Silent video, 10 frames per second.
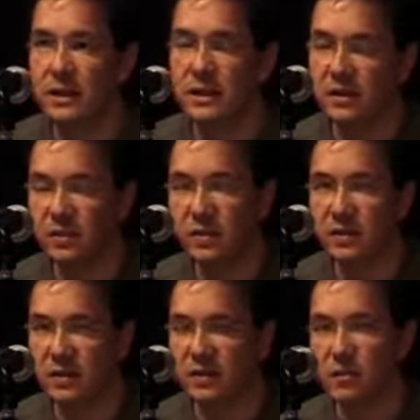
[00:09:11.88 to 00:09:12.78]
express
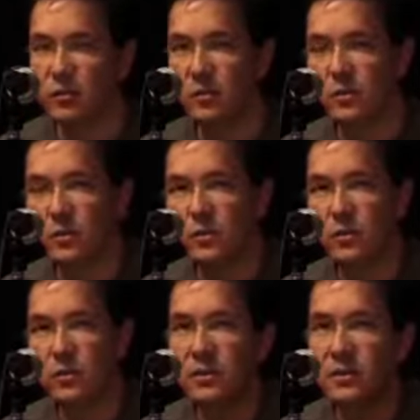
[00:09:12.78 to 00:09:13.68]
something properly
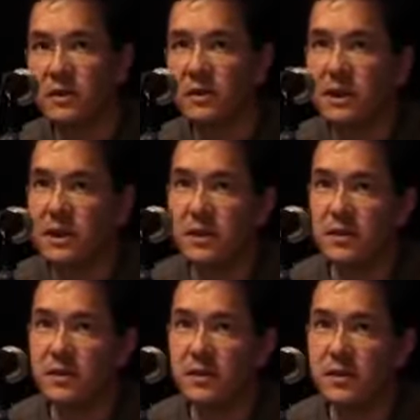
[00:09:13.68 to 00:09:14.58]
with words alone. And
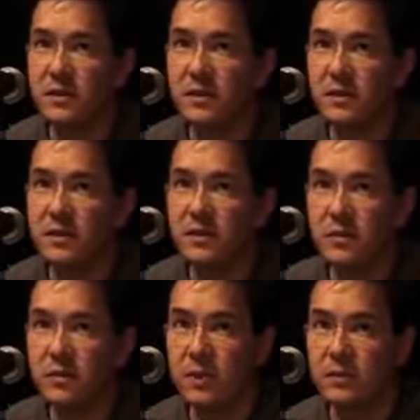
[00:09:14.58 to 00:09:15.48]
it's the same with pictures,
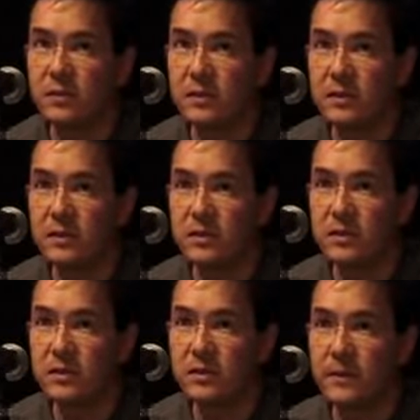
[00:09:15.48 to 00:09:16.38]
because pictures are
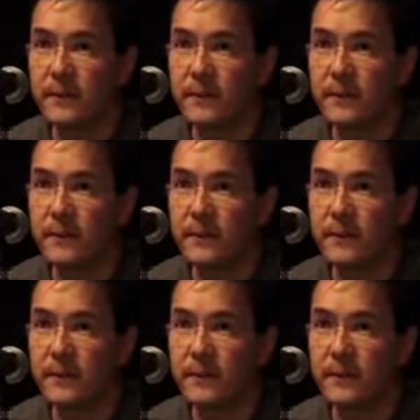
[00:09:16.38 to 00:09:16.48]
limited.